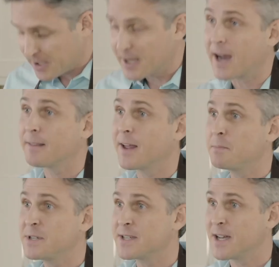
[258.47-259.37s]
you gotta let
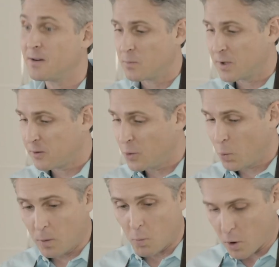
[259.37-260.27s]
them sit with
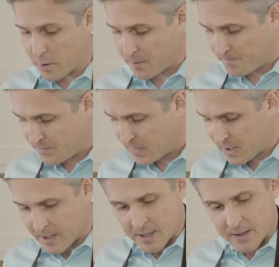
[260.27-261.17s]
lukewarm water.
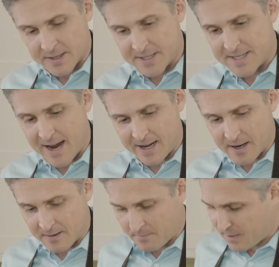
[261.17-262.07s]
The
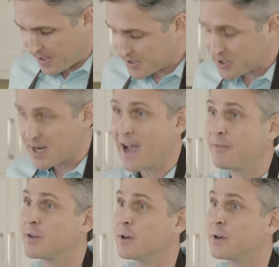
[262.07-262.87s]
second is you have